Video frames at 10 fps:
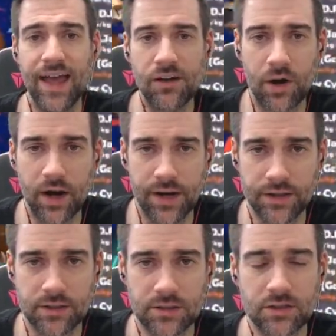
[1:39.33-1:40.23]
A
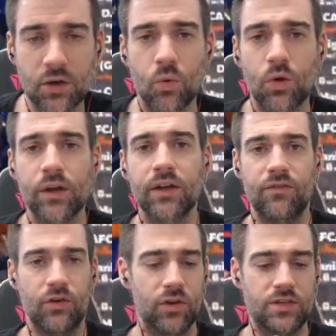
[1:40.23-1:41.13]
riders. So
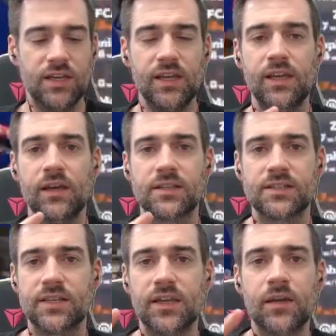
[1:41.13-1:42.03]
if you're a D,
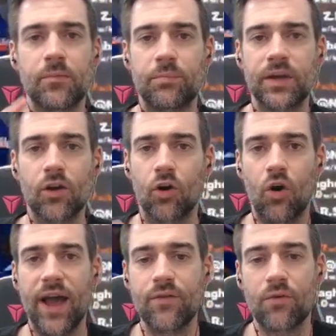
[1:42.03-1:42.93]
C, B
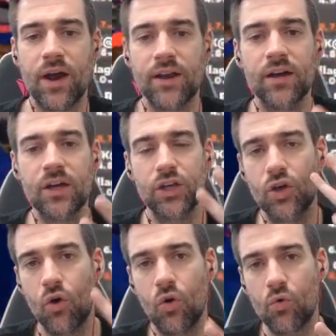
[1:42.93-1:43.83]
or A rider,
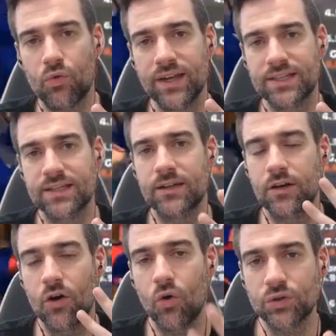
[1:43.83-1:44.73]
you're all racing
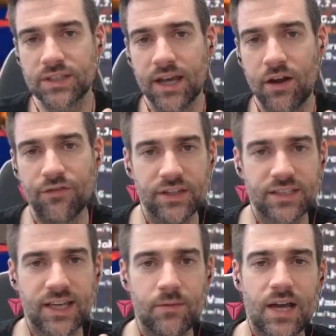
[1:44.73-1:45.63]
and all setting off at the
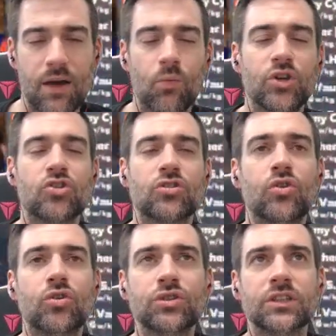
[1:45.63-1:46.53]
same time, which just
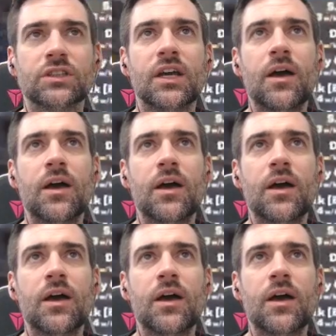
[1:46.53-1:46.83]
causes